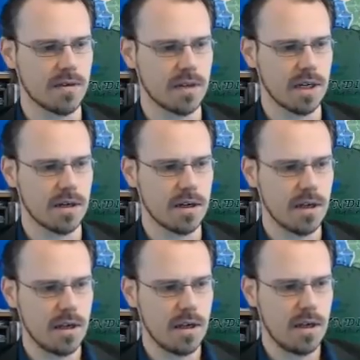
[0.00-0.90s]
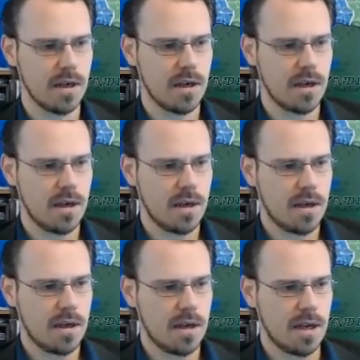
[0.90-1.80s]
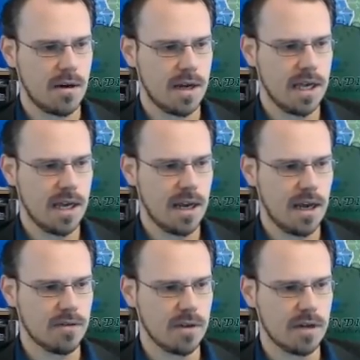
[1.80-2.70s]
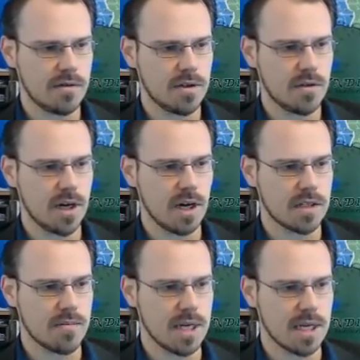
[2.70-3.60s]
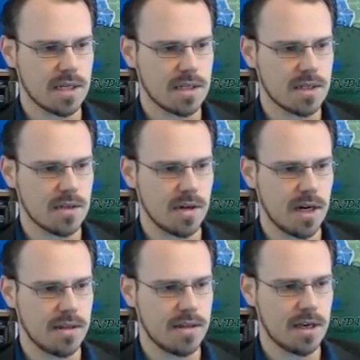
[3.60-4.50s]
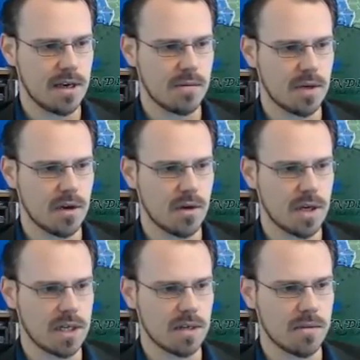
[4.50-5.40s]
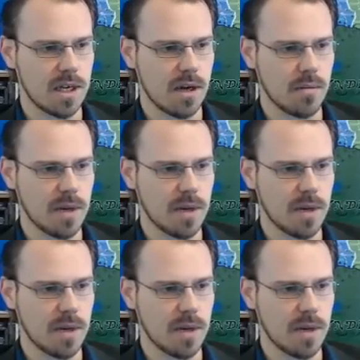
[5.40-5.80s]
later. Now, again, I have a lot of 2-cost minions, so I think I'm going to coin something out.